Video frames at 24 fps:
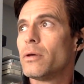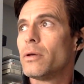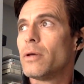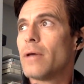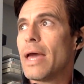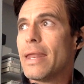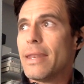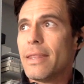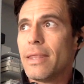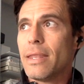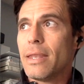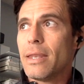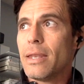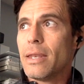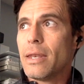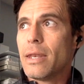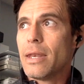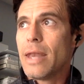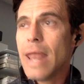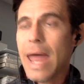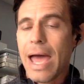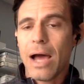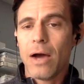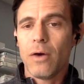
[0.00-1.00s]
And
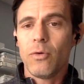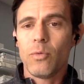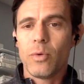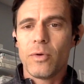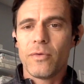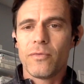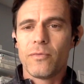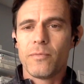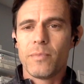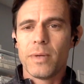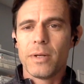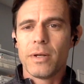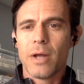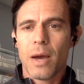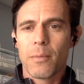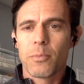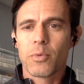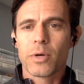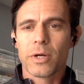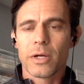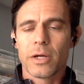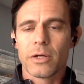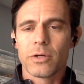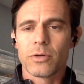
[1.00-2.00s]
now we've been
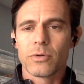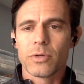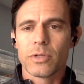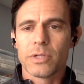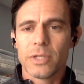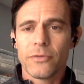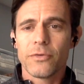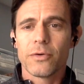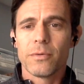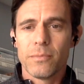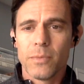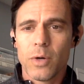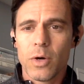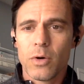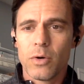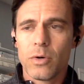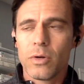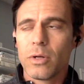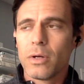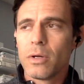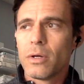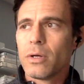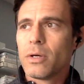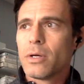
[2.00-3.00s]
operating under a different mode
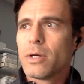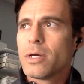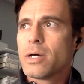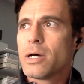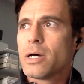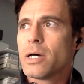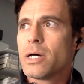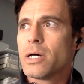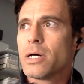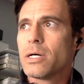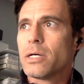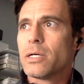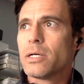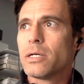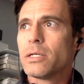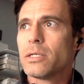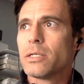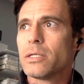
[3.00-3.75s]
uh,